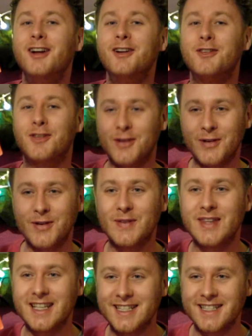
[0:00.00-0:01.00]
through
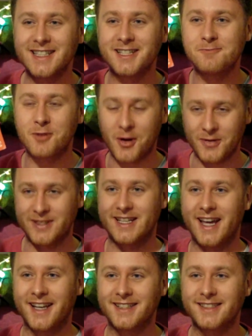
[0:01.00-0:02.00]
this
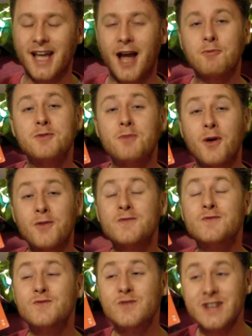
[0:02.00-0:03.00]
process, and we both
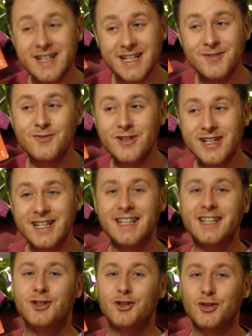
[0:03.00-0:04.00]
really, really
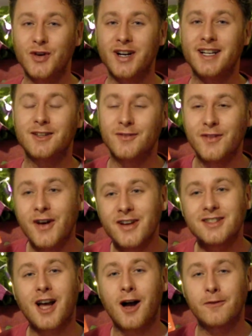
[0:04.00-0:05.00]
enjoyed the first
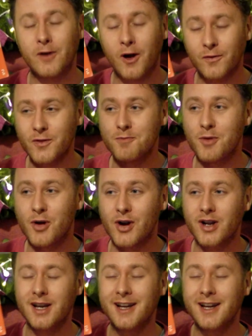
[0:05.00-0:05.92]
half of the book,